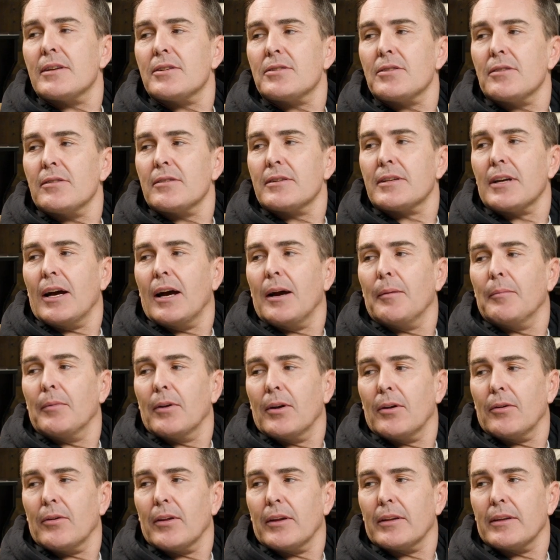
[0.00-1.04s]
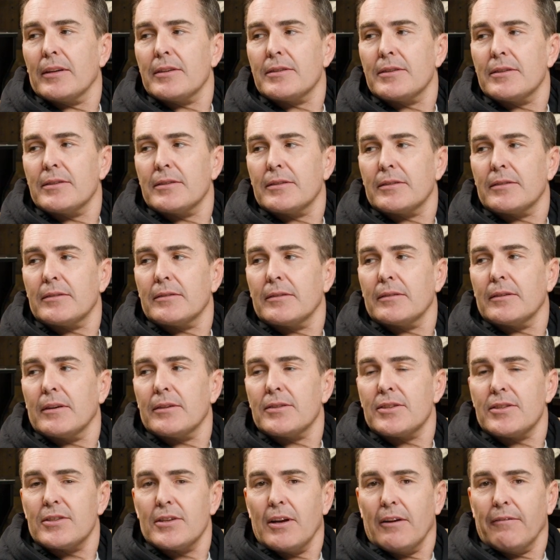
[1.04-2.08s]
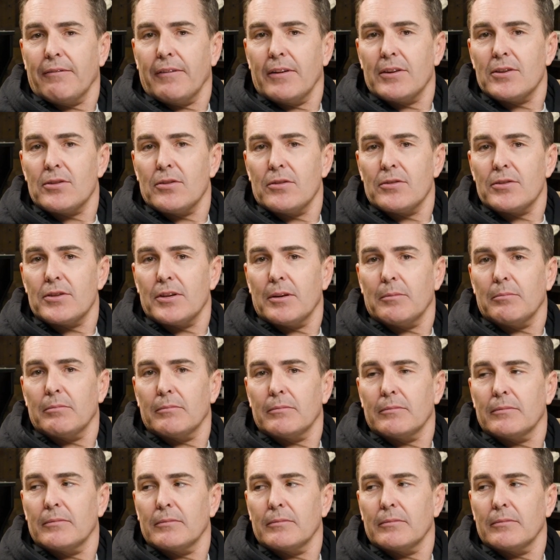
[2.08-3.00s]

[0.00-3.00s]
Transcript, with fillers: intern Tom know that this is a snuff internship?